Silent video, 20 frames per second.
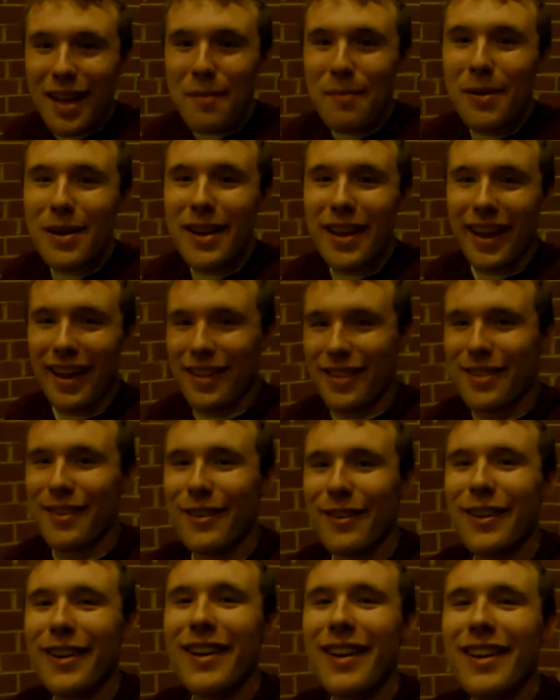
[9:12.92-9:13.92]
But yeah,
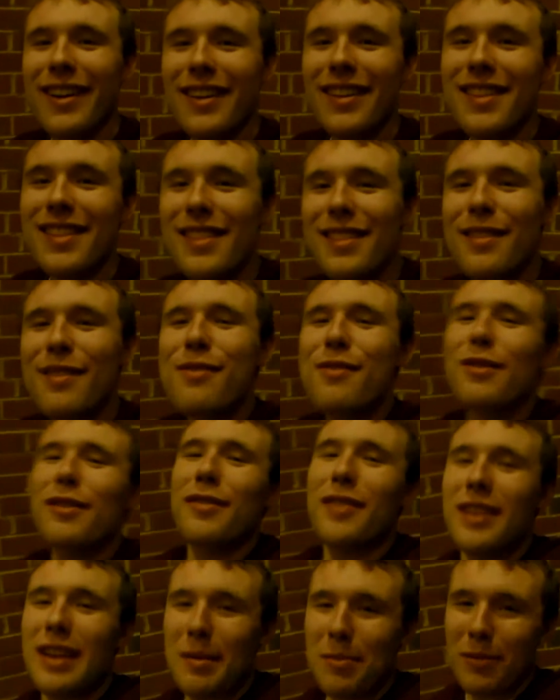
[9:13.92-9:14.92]
so sort
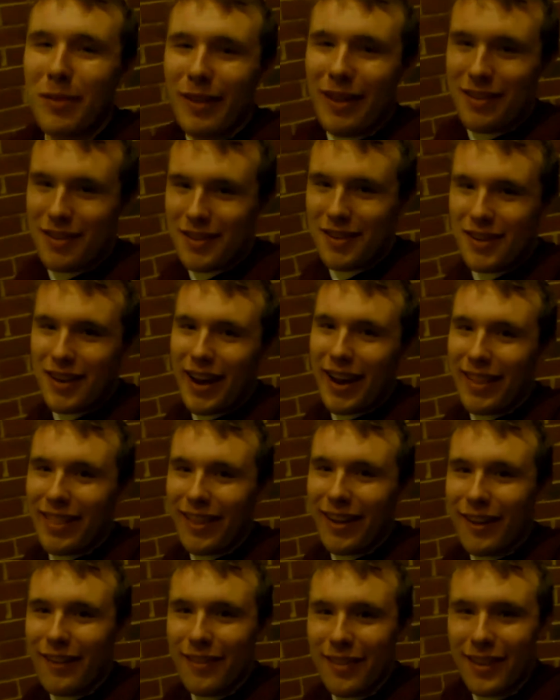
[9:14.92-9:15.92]
of a double lesson to take
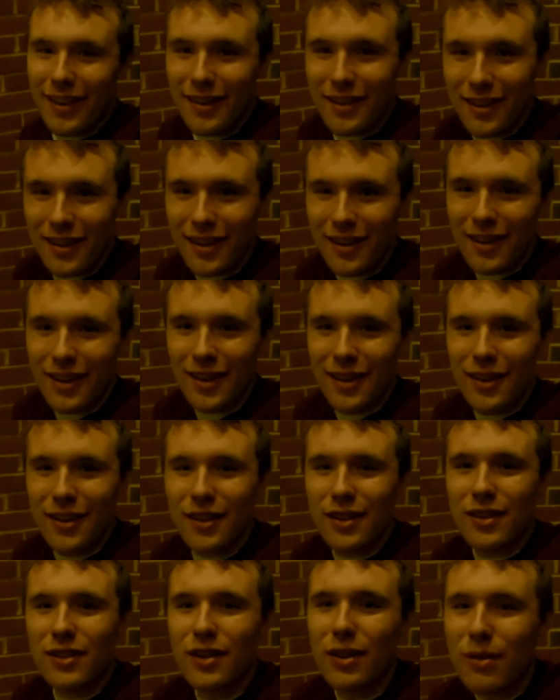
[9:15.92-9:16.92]
there, that
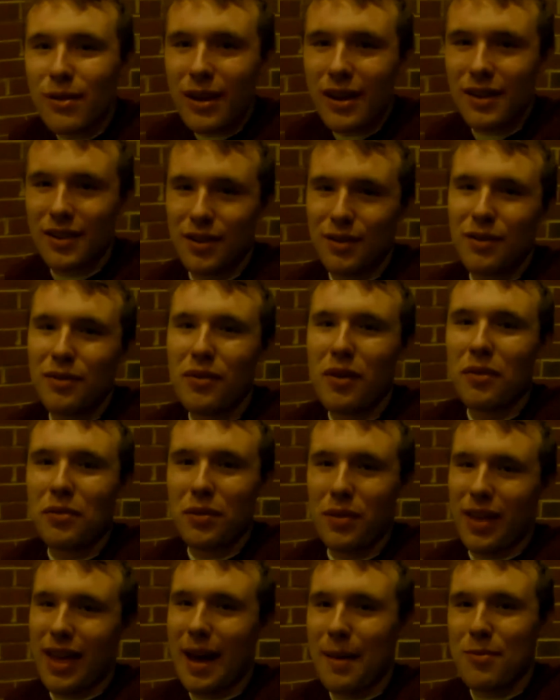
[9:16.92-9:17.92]
don't get too involved
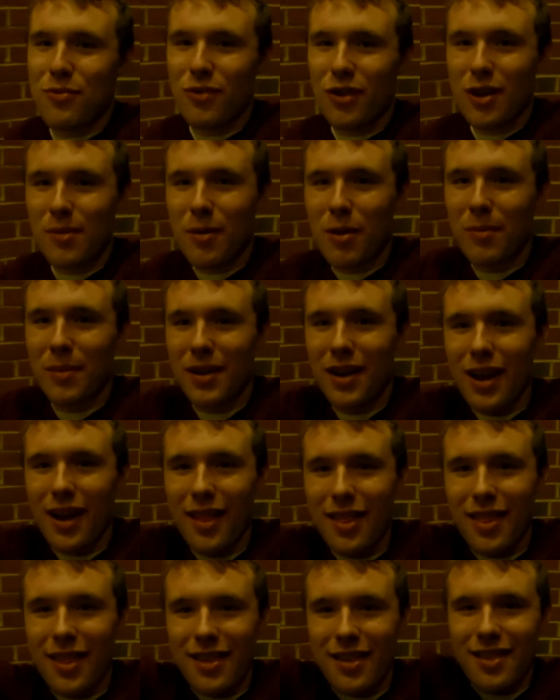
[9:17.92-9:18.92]
with capturing a moment
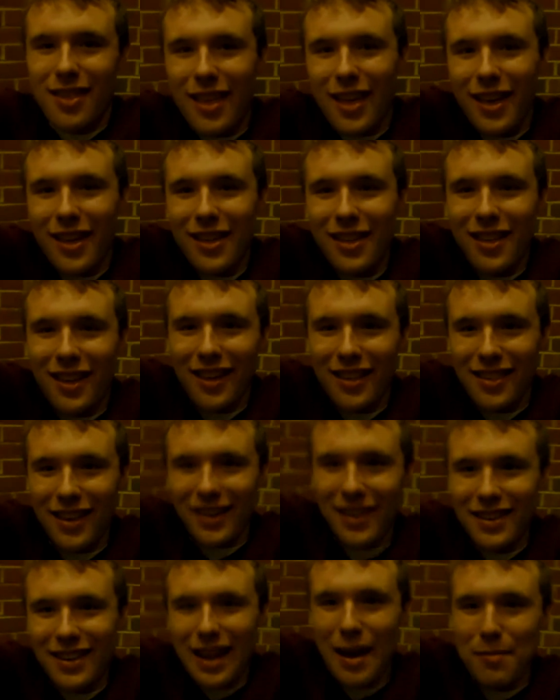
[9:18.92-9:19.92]
on this thing, as I
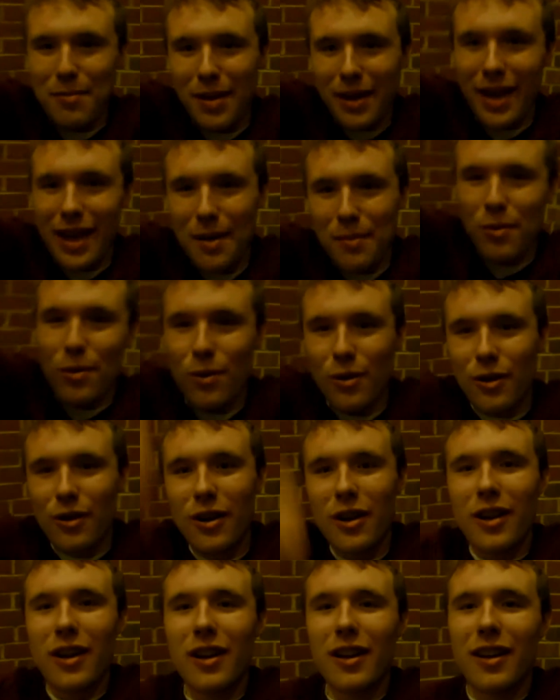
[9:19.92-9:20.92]
tap my
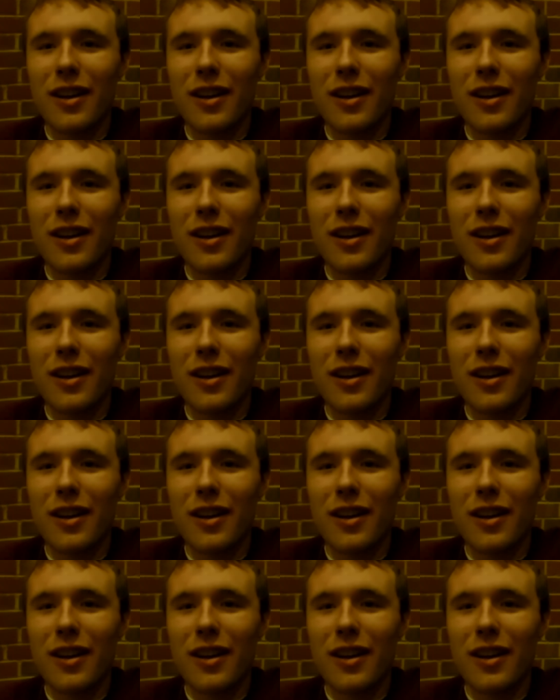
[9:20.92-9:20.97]
camcorder,